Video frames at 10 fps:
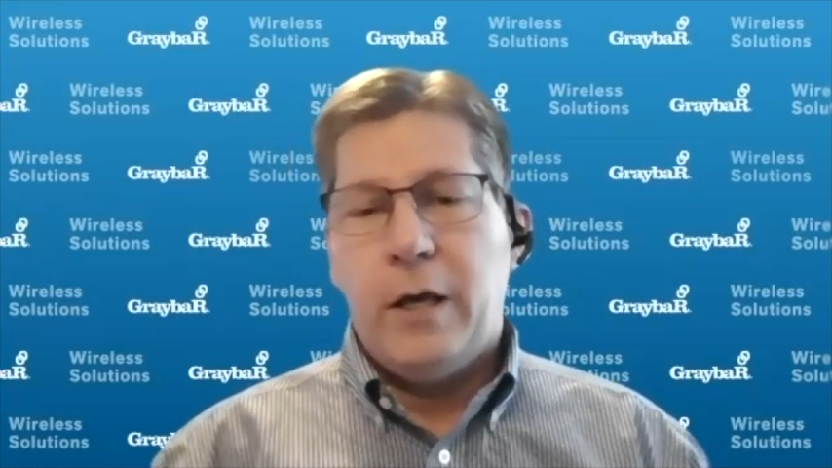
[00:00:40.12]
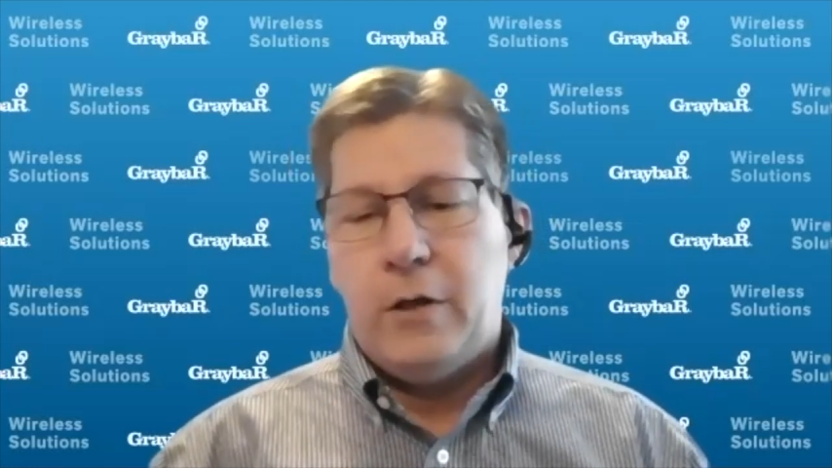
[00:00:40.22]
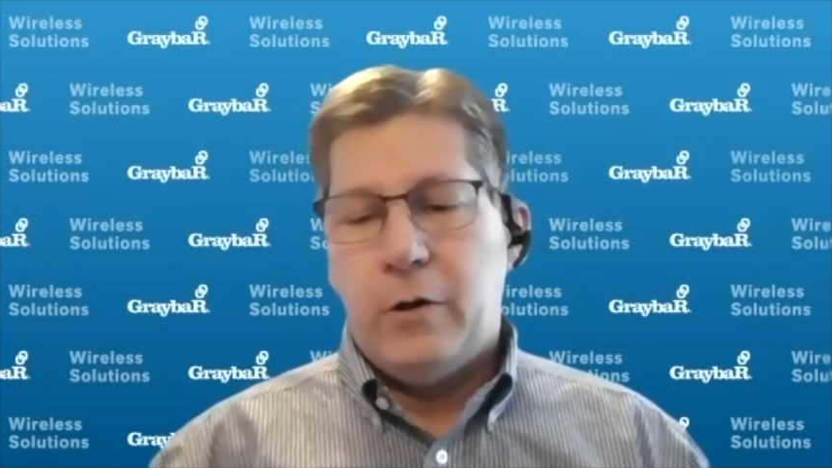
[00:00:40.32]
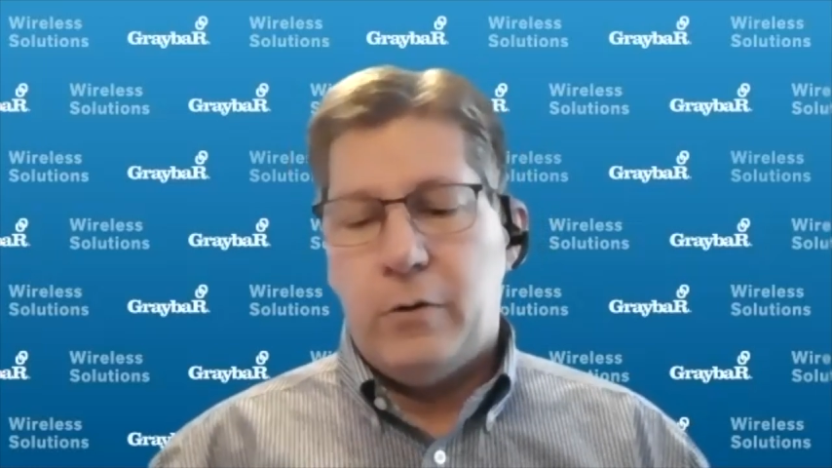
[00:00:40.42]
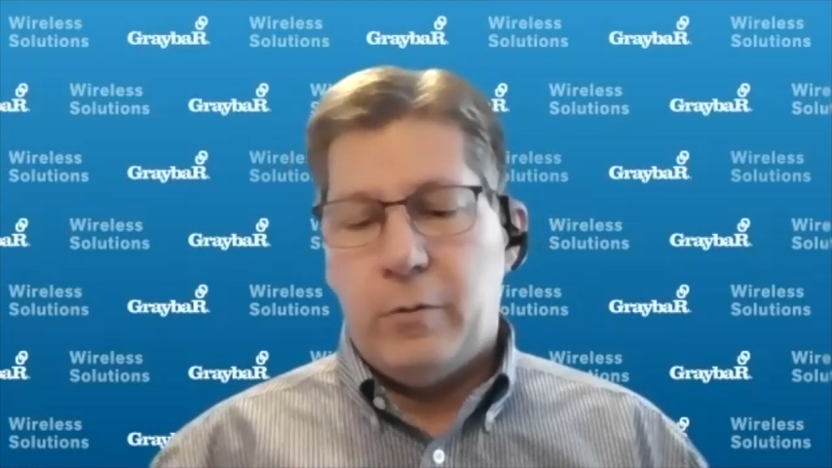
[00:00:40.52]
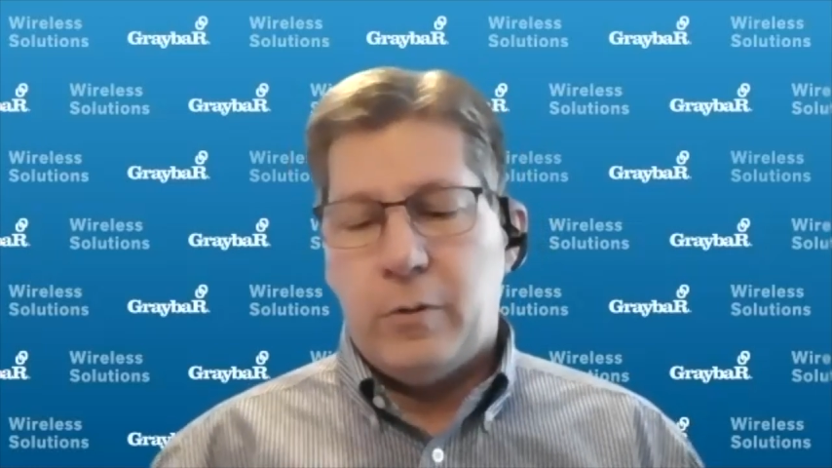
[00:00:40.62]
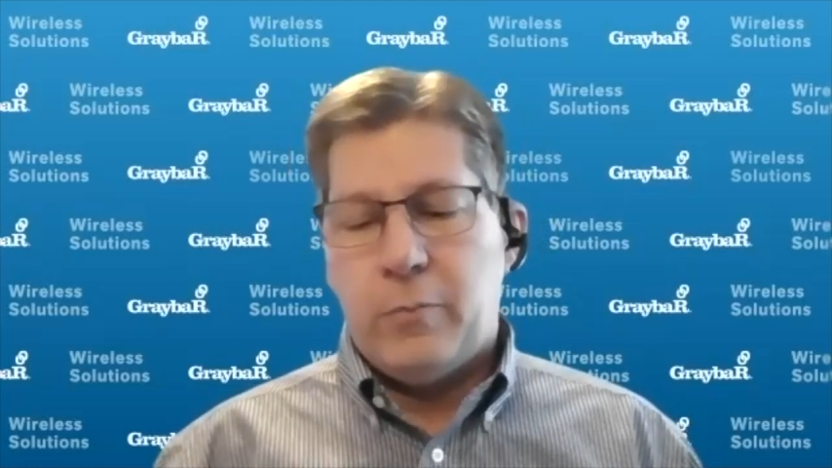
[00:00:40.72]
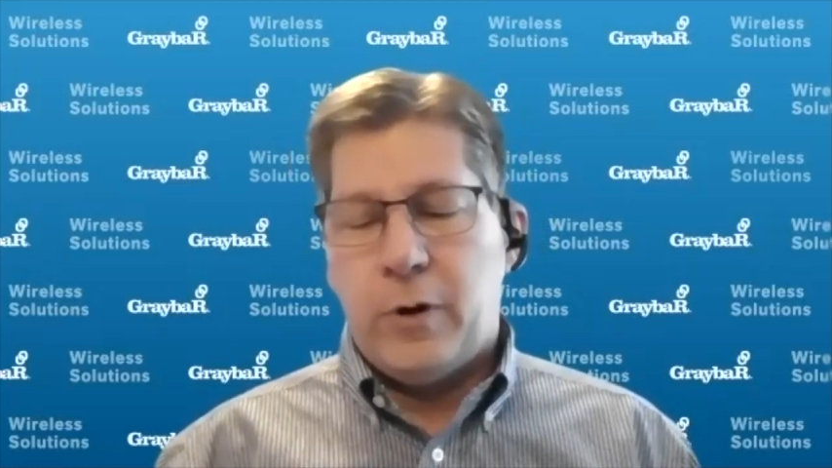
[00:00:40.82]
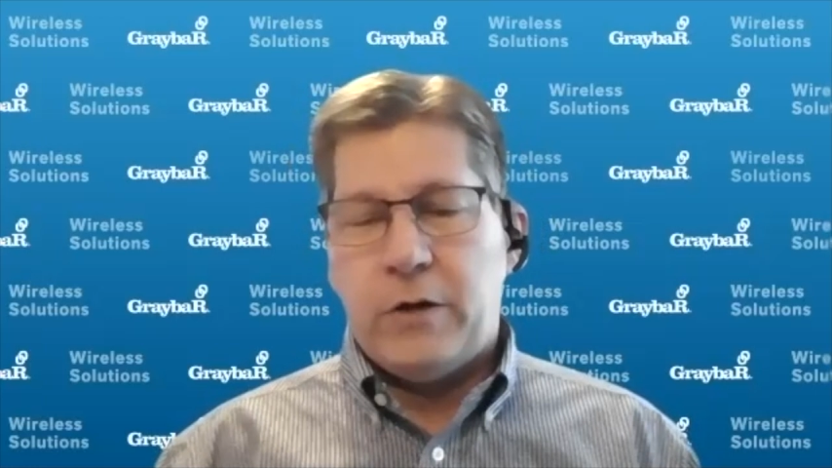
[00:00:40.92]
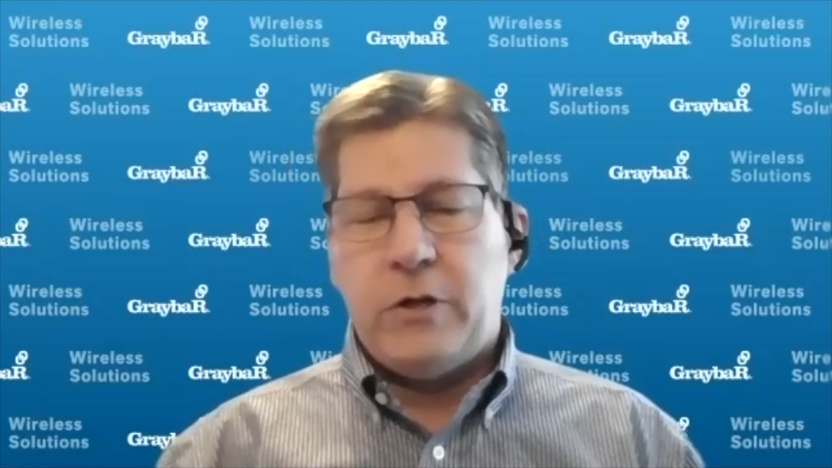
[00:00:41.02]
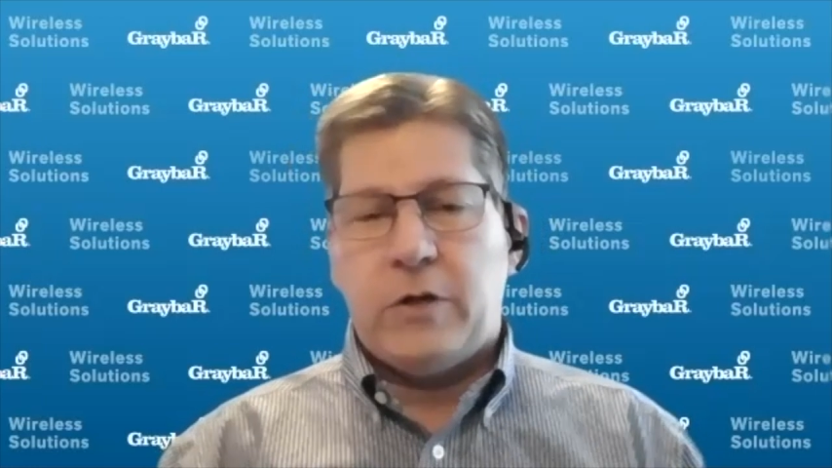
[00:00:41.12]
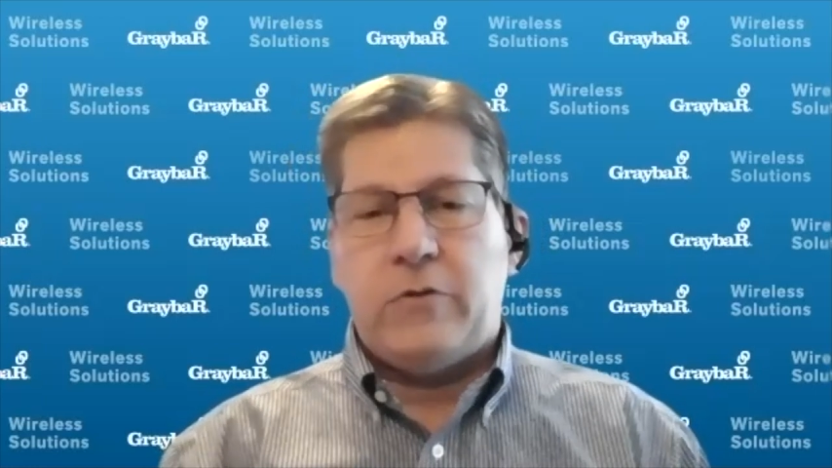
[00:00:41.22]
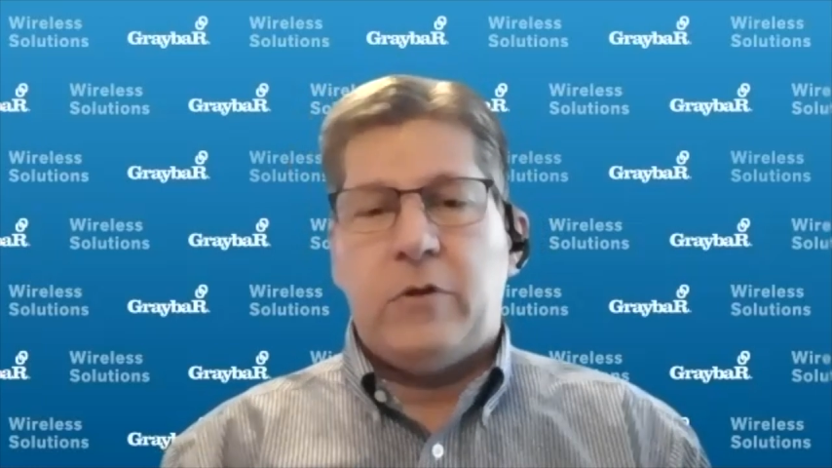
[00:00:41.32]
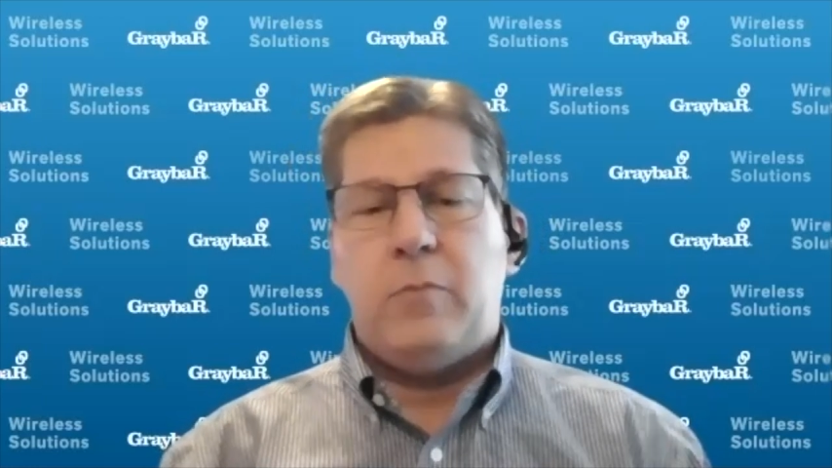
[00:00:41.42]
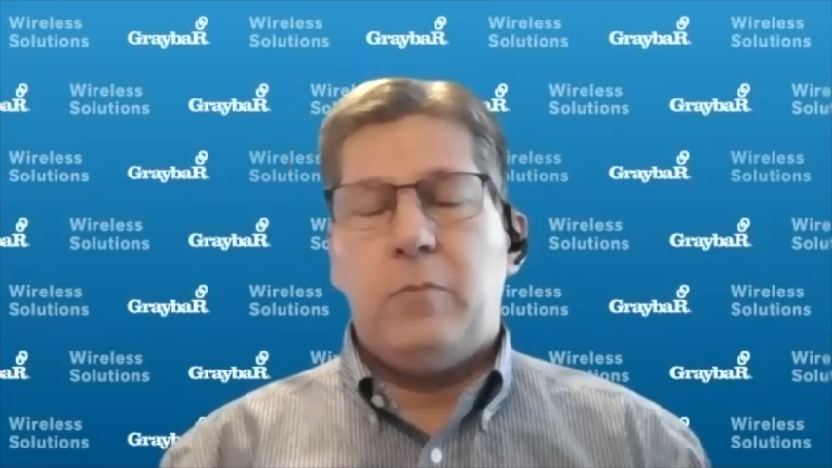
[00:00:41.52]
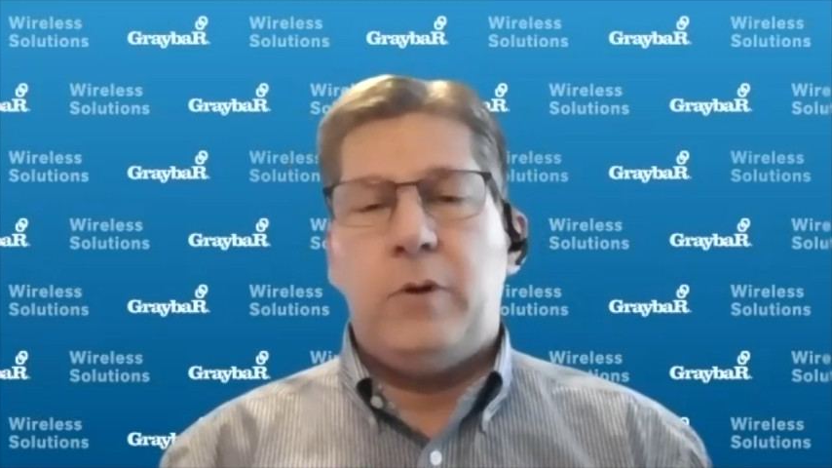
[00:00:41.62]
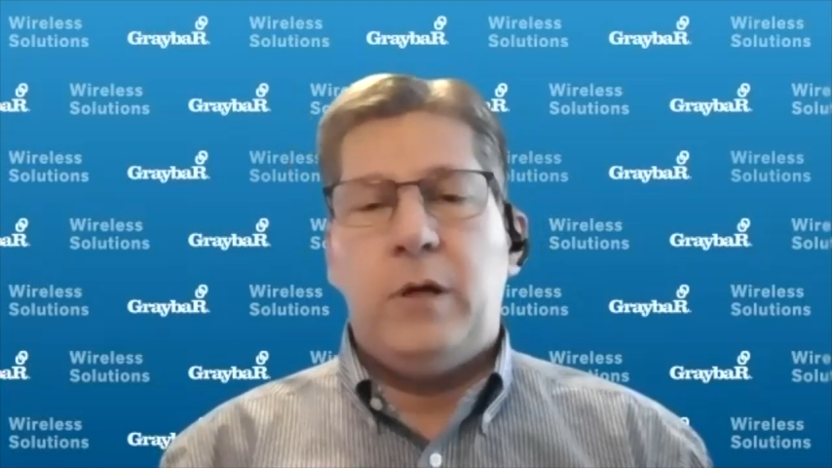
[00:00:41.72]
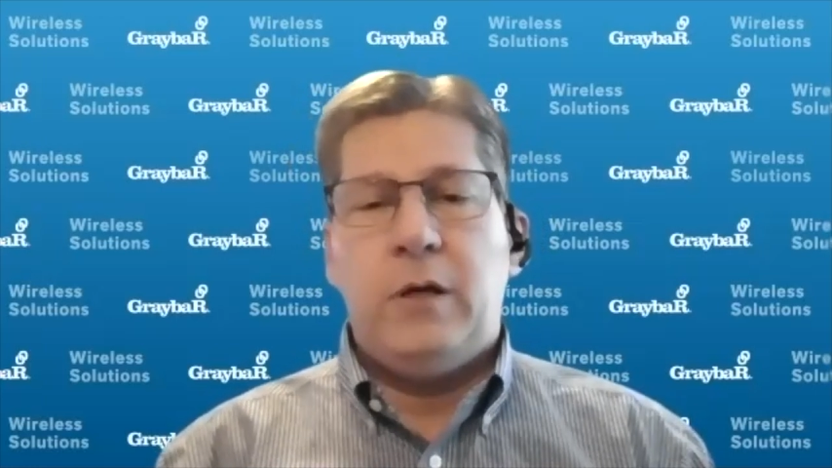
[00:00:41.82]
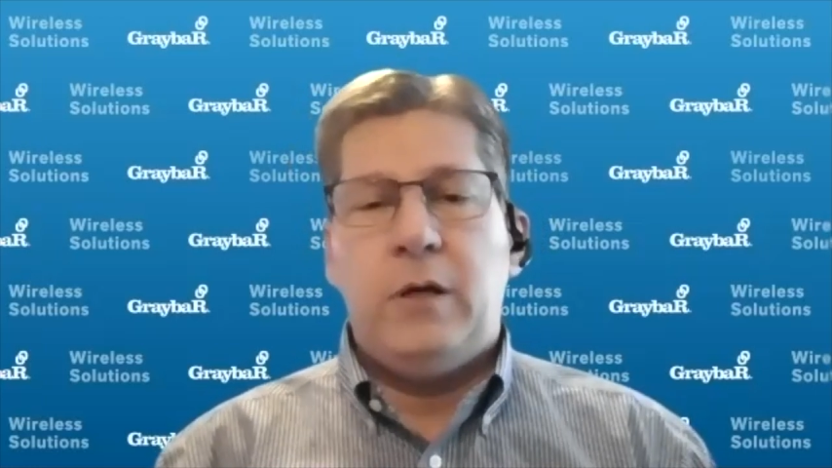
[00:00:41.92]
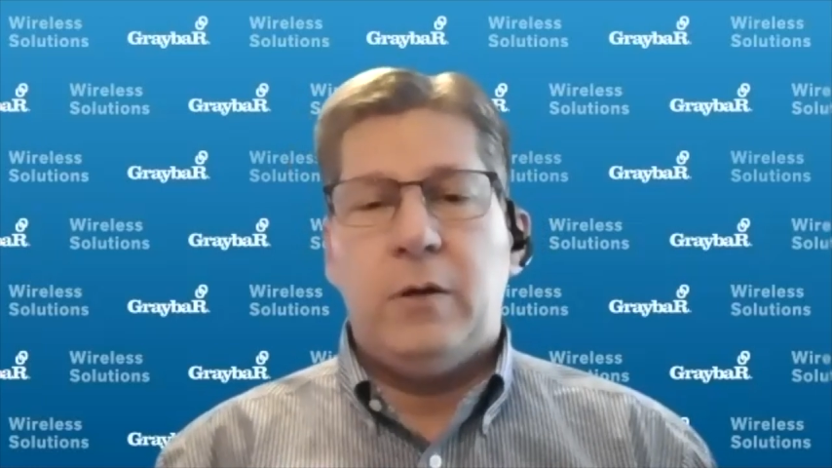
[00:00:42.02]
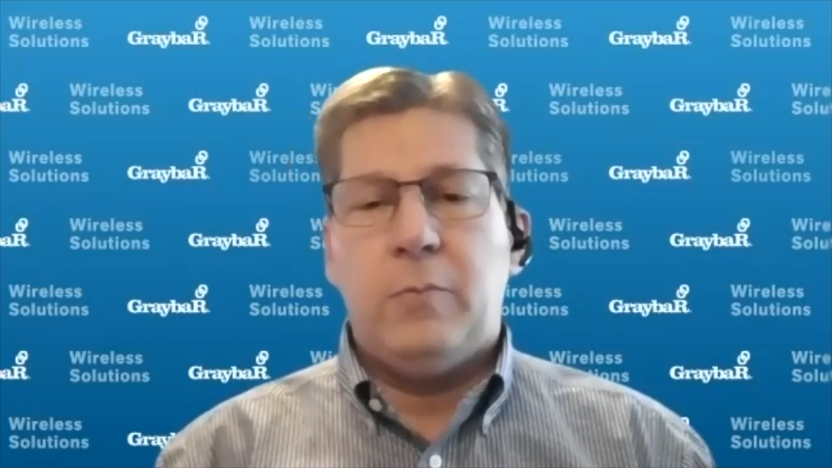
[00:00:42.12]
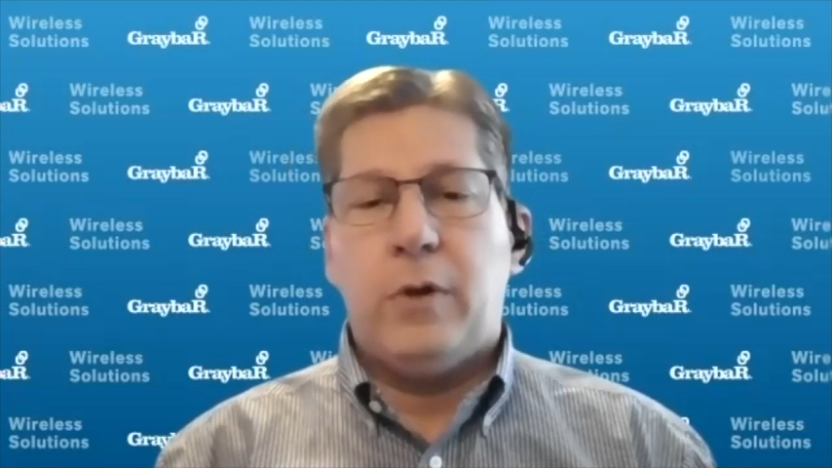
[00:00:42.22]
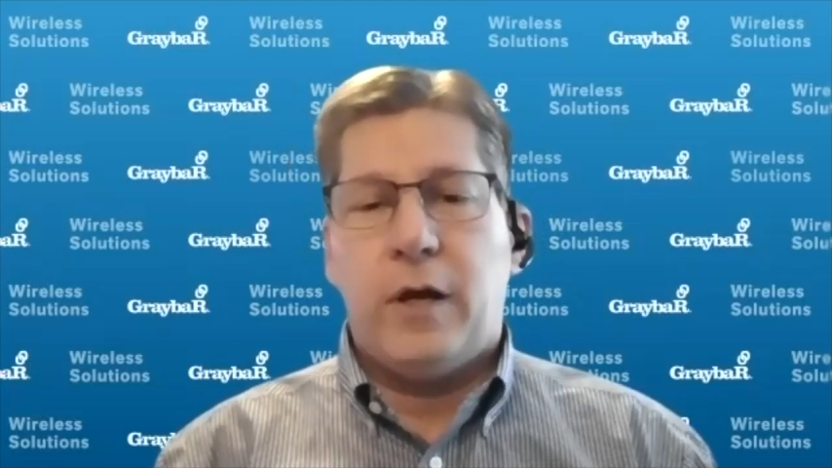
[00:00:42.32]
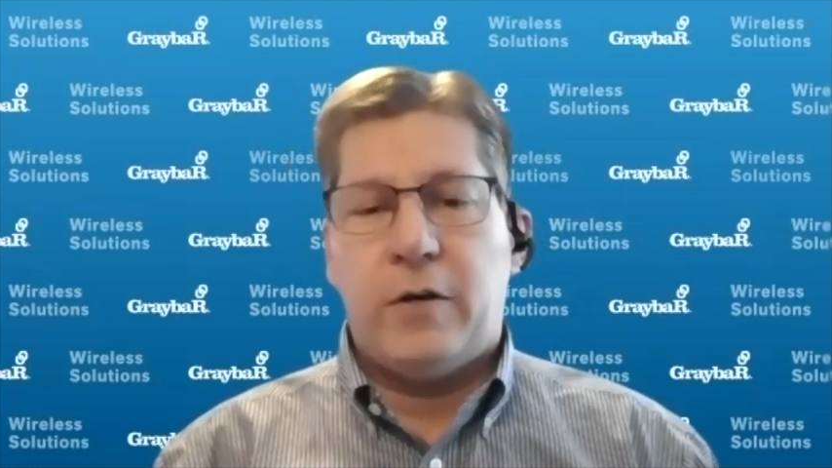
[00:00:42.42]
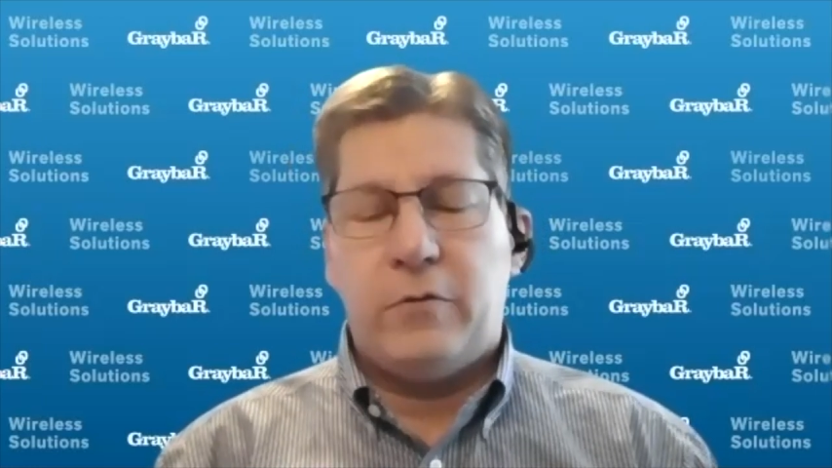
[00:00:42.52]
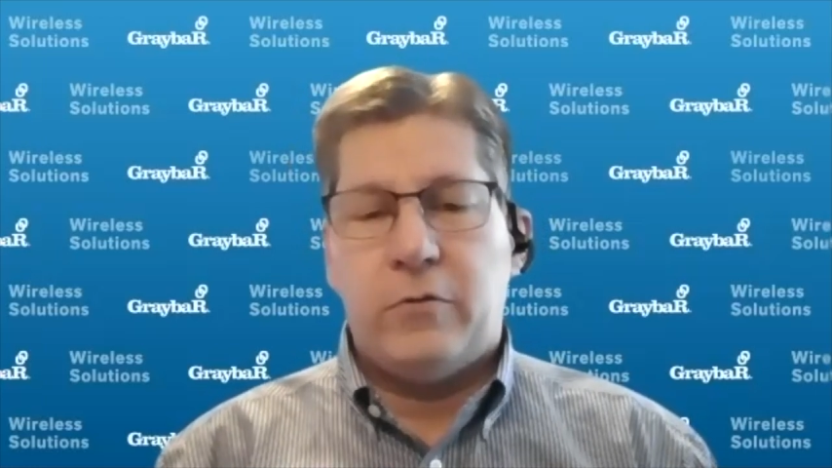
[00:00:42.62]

The projects can be complex.